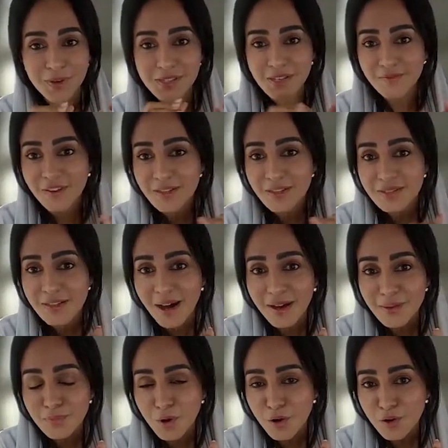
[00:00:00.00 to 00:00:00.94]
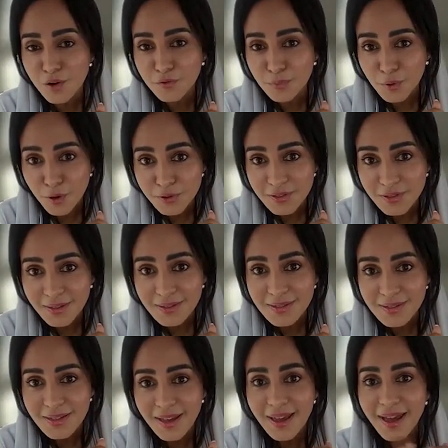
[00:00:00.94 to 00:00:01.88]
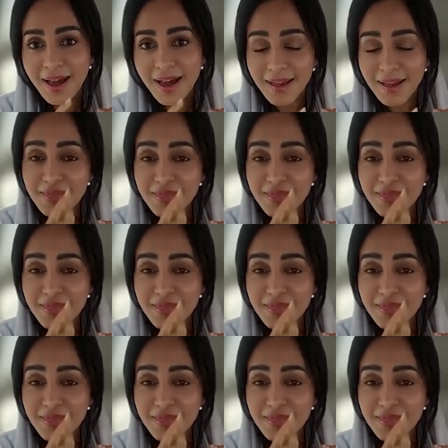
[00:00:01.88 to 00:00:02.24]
a specific type of product.